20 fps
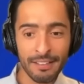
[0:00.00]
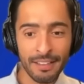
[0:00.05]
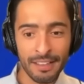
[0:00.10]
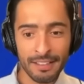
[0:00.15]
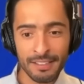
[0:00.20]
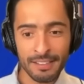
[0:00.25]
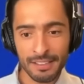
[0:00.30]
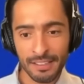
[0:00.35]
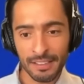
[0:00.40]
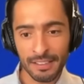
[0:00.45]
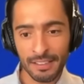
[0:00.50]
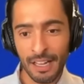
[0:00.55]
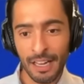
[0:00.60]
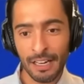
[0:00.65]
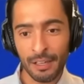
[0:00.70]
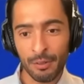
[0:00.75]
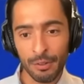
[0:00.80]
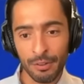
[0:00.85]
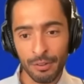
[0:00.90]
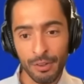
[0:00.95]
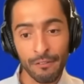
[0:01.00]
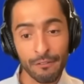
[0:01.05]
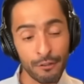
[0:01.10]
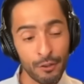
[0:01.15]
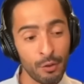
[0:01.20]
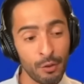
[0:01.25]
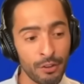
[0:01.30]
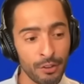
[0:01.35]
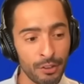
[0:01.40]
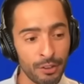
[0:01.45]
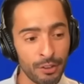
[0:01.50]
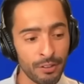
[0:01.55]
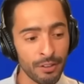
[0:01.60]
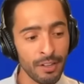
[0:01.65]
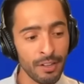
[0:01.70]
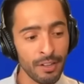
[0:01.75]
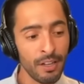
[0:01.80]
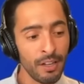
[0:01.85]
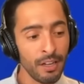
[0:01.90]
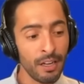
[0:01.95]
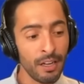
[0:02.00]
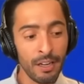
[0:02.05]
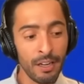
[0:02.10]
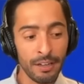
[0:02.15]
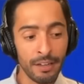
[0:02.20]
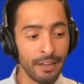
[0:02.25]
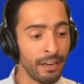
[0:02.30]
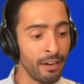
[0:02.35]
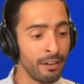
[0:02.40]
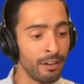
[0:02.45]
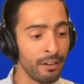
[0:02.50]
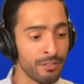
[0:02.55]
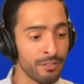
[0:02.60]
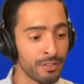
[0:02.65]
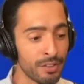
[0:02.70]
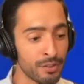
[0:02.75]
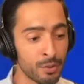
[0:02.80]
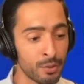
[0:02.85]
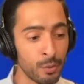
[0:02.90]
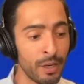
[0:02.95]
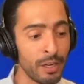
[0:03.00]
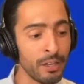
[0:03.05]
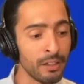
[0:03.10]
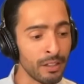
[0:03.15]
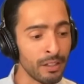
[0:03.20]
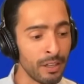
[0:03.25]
That's in line with a few other uh, narratives as well.